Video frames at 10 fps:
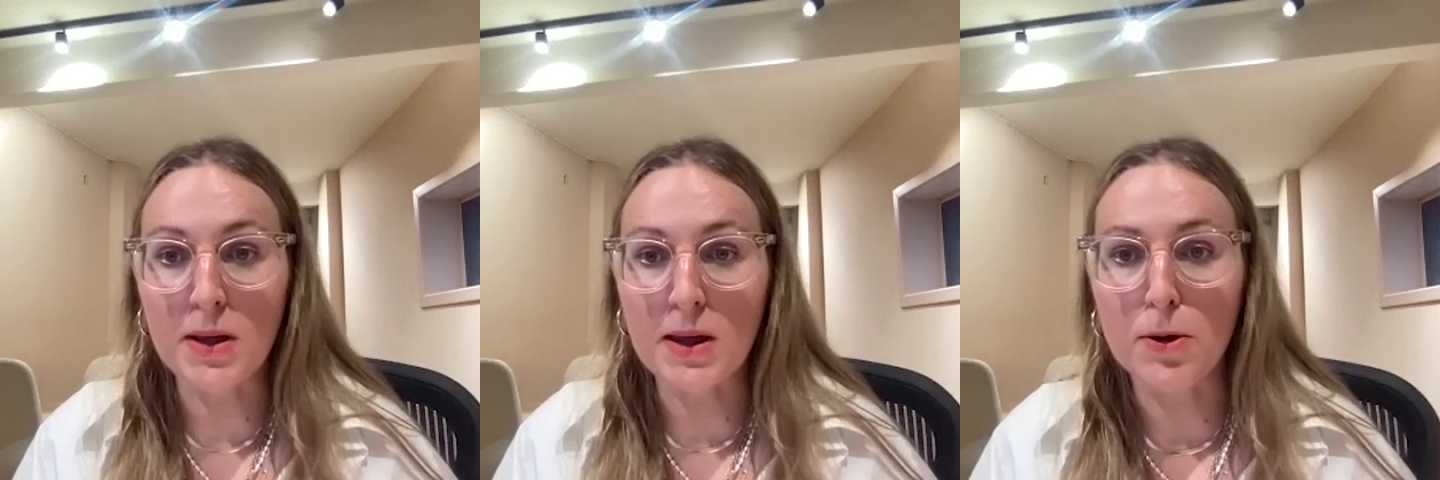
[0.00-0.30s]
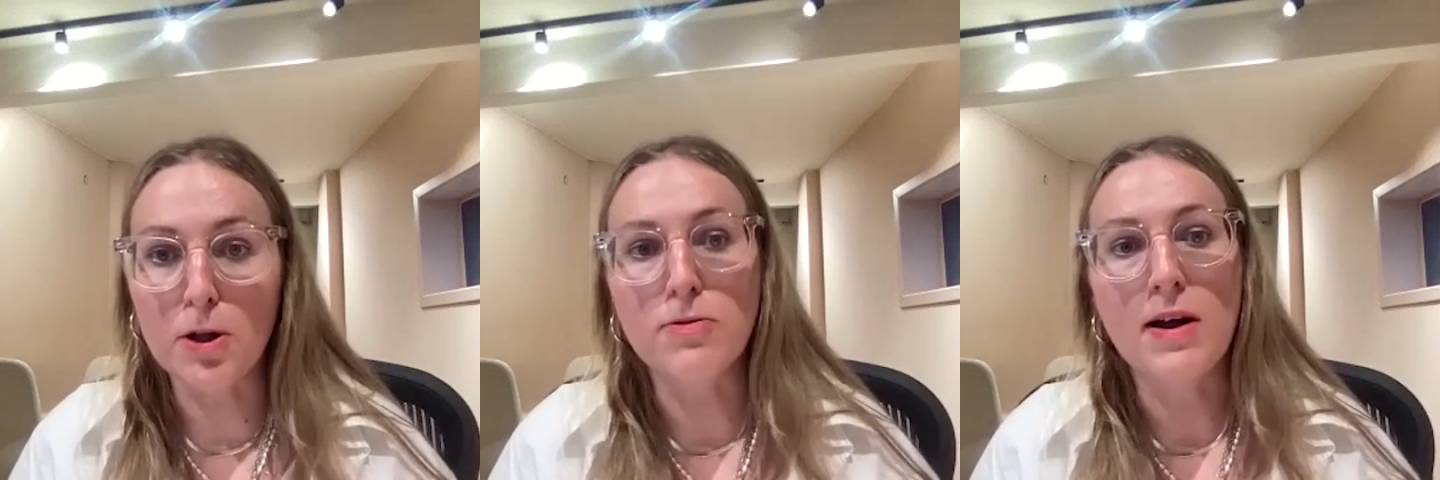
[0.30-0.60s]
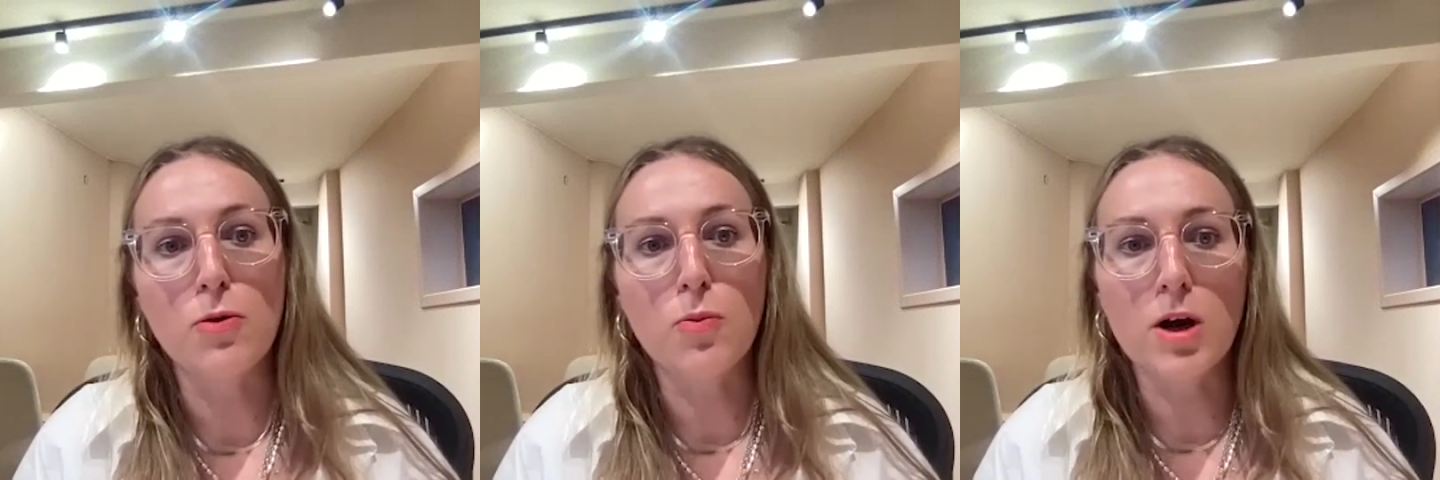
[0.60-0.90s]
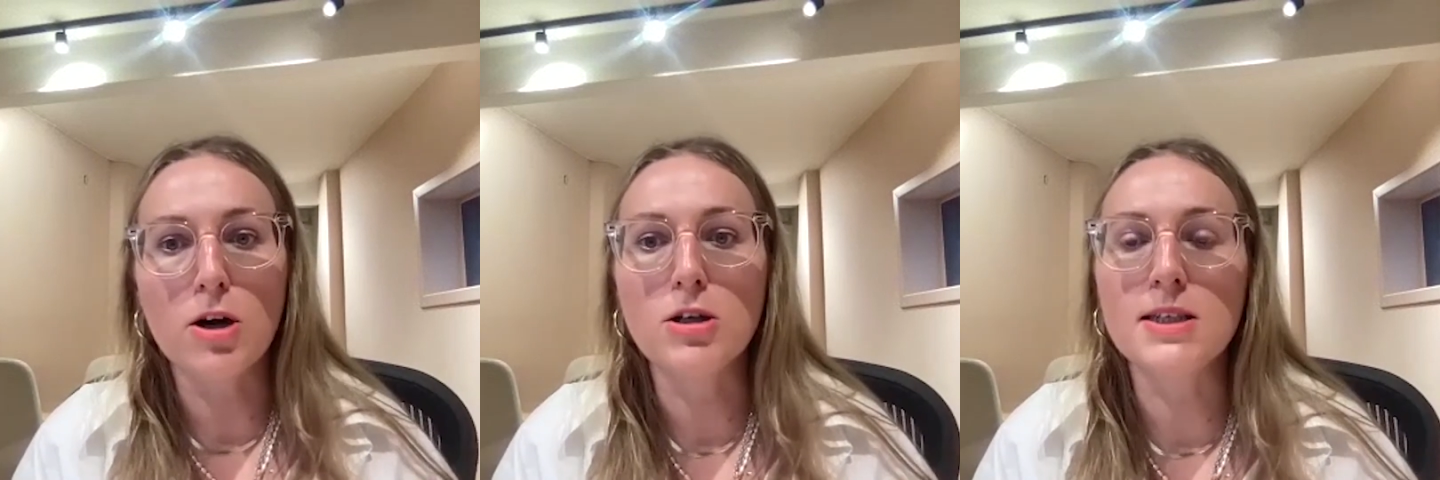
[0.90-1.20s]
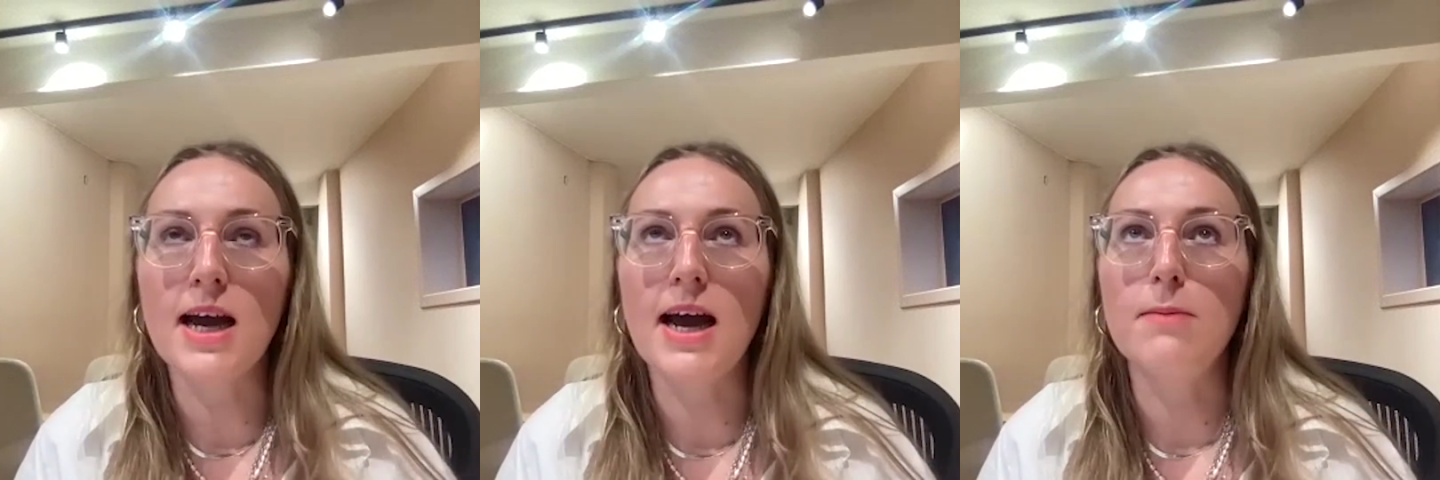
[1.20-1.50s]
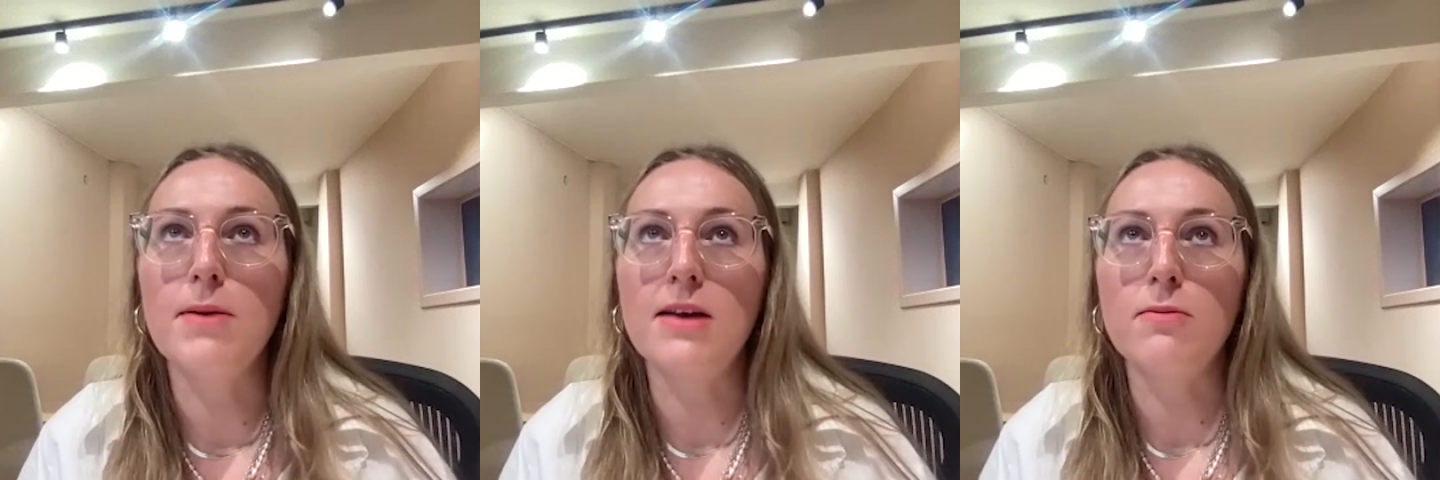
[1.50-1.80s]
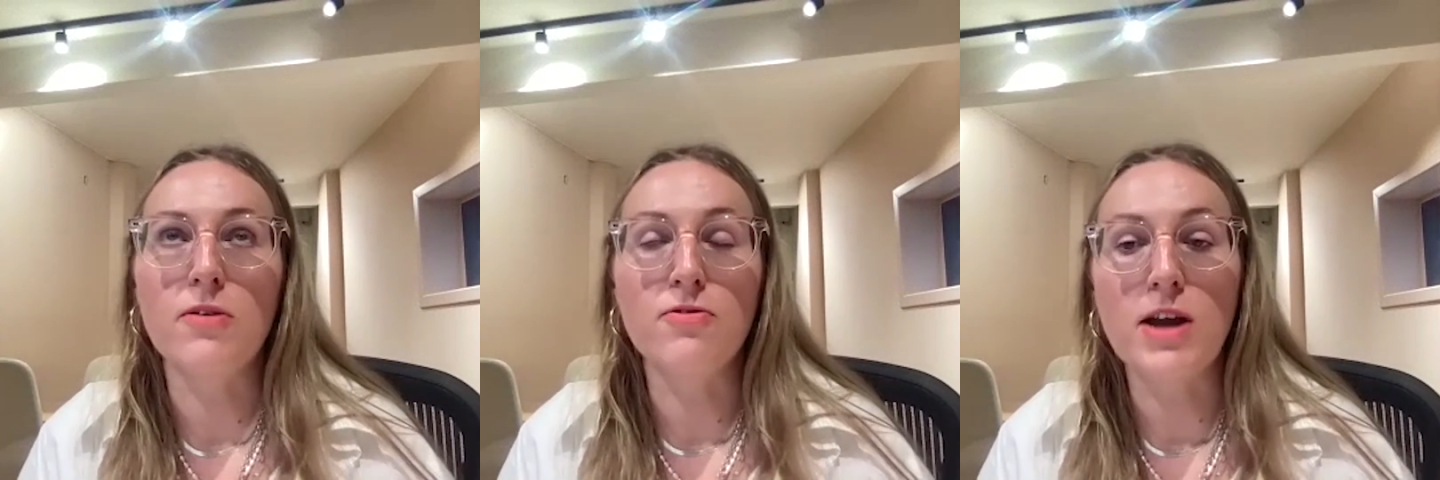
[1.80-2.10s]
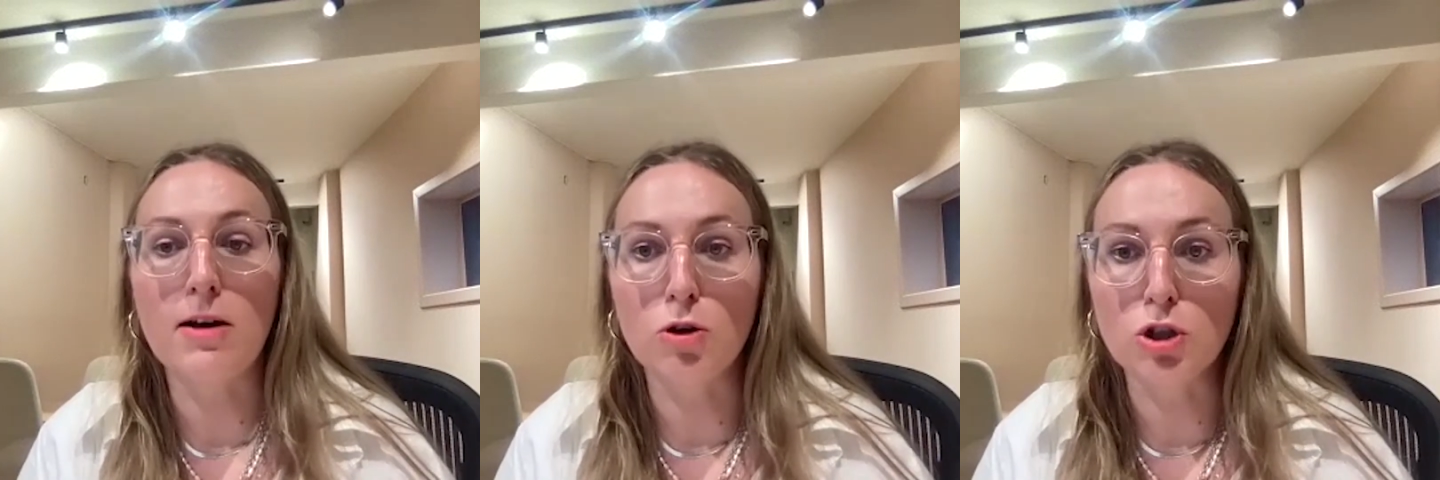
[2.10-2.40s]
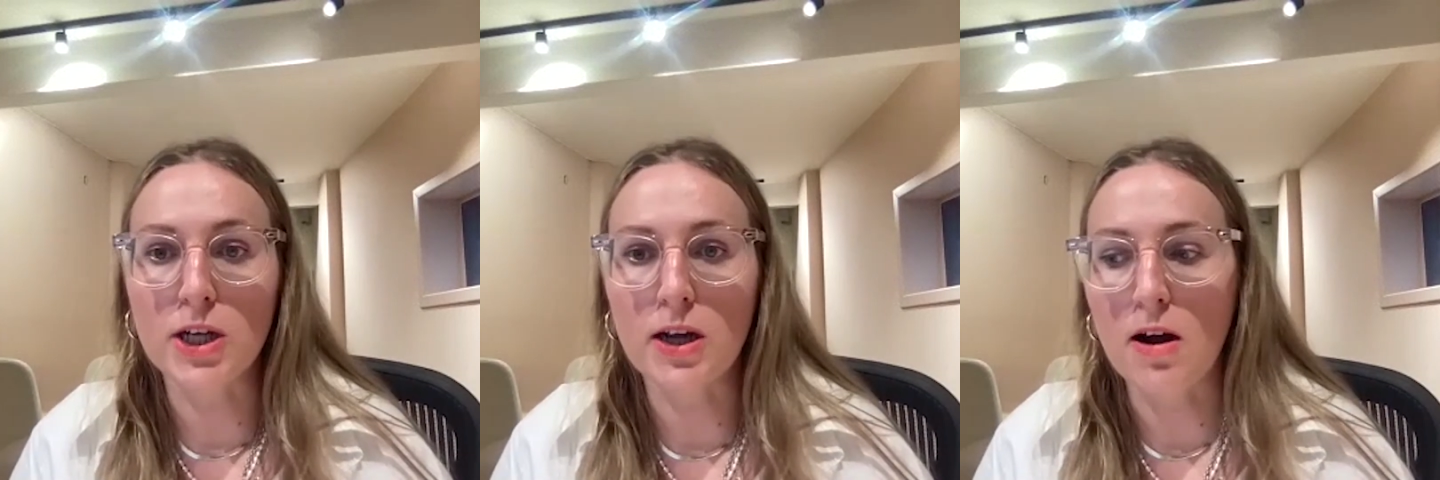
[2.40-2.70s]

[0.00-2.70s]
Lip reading: people around the world, and we're now launching